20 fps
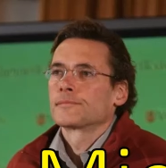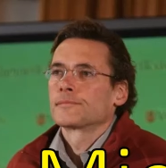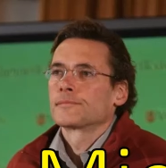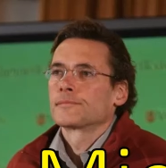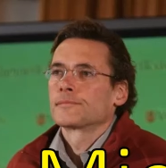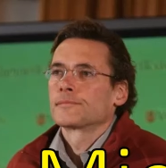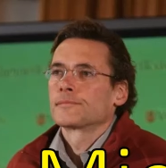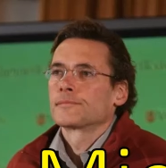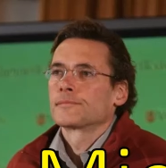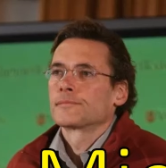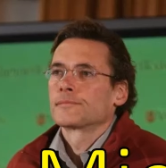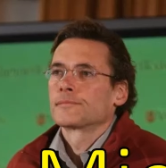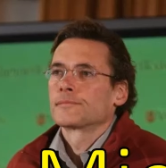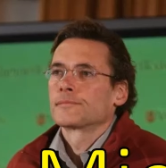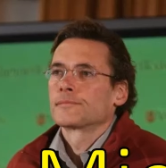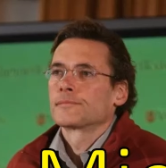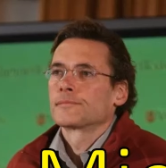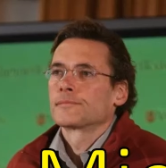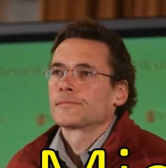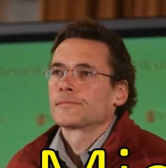
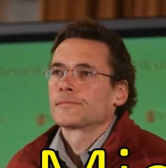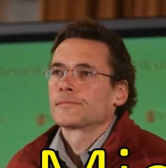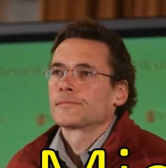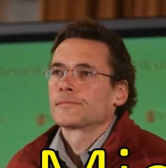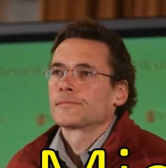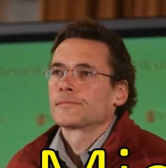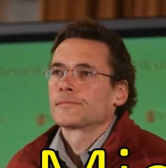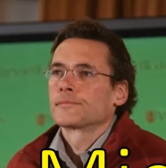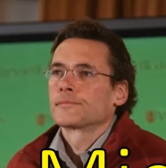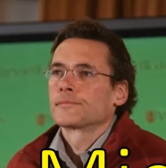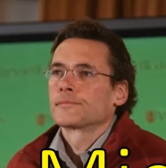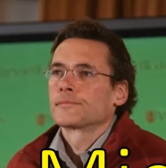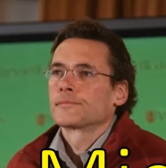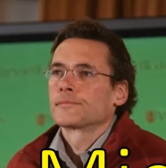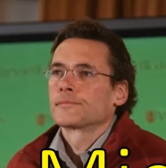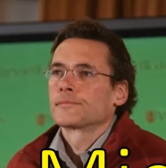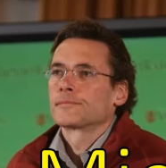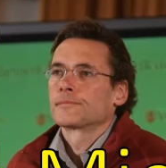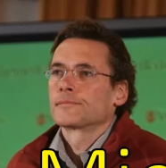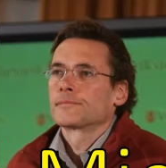
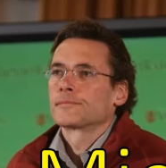This is a still picture; no speech is visible.